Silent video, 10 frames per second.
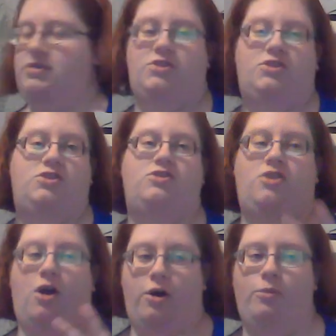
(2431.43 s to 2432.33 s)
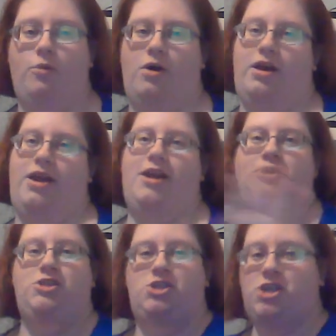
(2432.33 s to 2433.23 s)
start one
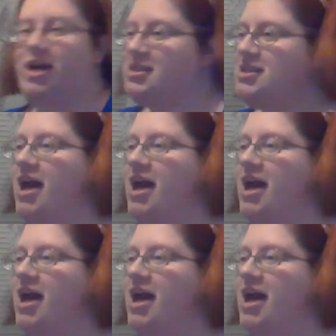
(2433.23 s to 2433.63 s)
and just